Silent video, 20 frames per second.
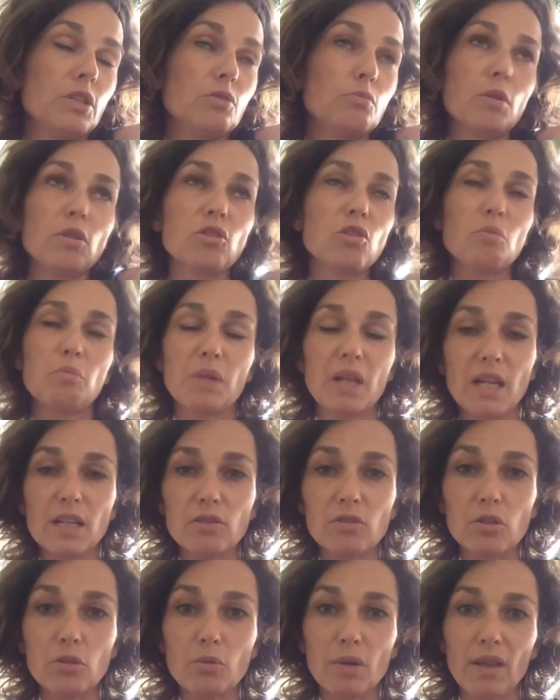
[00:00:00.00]
is most
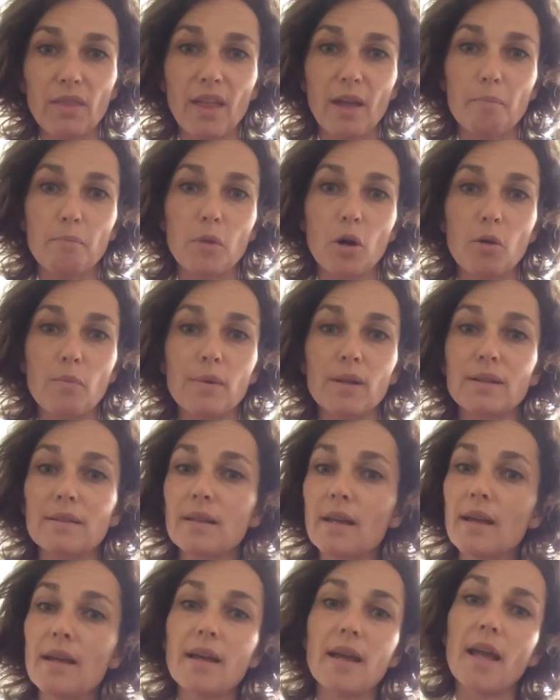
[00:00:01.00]
appealing to you at that moment,